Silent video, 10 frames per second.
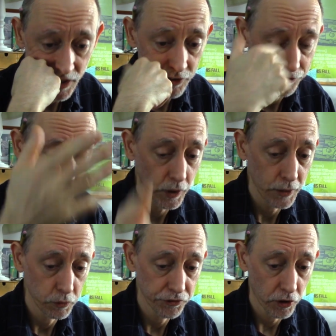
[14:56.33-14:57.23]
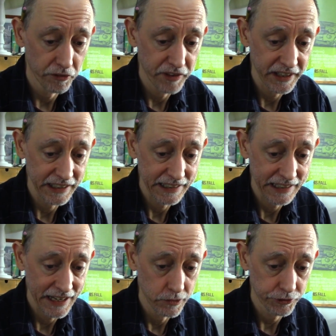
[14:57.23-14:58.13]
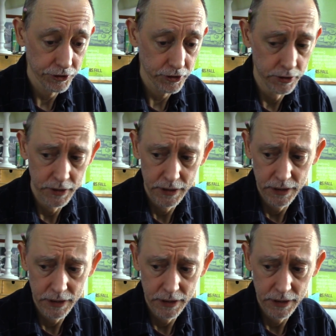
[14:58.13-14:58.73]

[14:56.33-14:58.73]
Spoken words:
So I resolve that encounter.